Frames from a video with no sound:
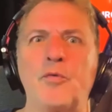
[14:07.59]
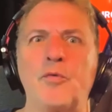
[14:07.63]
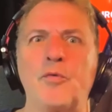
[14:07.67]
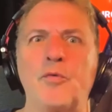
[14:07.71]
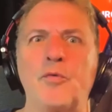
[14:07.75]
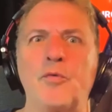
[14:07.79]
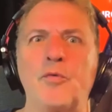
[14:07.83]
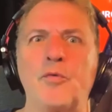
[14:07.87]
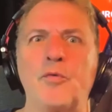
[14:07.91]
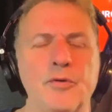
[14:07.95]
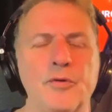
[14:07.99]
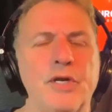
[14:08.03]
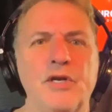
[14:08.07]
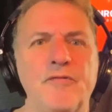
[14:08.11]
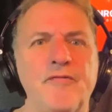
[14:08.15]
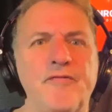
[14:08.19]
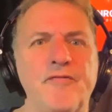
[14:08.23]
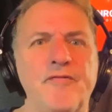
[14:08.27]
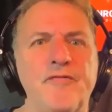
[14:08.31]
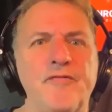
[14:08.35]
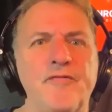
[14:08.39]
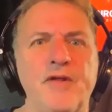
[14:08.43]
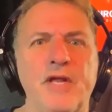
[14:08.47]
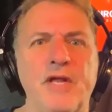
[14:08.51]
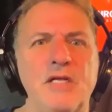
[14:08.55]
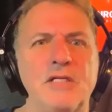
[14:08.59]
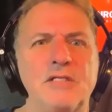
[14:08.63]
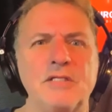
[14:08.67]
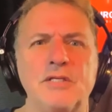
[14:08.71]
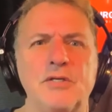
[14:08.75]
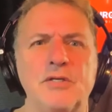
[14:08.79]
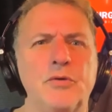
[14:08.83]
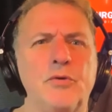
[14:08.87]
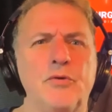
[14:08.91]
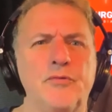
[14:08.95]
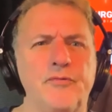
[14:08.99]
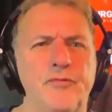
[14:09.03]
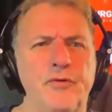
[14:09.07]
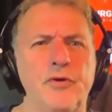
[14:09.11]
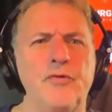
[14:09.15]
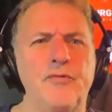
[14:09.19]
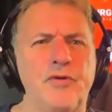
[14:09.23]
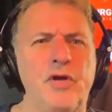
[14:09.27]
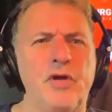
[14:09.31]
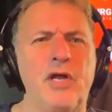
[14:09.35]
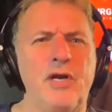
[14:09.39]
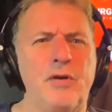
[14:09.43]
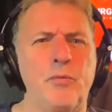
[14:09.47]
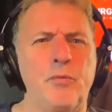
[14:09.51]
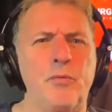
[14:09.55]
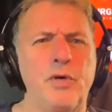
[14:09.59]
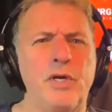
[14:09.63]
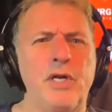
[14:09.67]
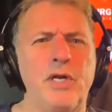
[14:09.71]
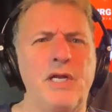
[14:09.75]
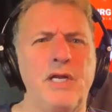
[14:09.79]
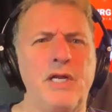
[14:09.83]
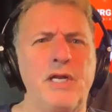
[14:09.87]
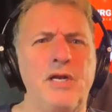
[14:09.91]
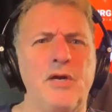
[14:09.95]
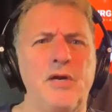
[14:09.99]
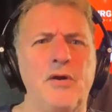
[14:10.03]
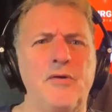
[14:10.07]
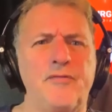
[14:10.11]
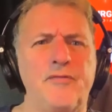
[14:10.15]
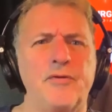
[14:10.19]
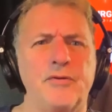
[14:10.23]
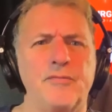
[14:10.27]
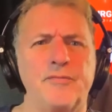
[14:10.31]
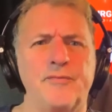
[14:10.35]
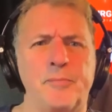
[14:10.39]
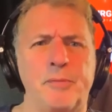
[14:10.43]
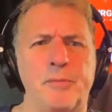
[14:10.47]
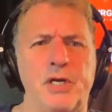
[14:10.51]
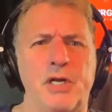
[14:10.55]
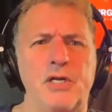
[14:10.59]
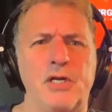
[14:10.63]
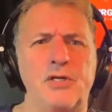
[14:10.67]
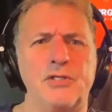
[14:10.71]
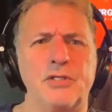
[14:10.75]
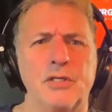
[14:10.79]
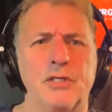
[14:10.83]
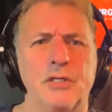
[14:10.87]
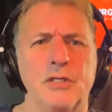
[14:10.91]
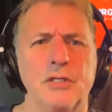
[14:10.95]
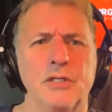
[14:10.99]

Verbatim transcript: They're in your face. You've, you've mm-hmm. got a really good ear for for production.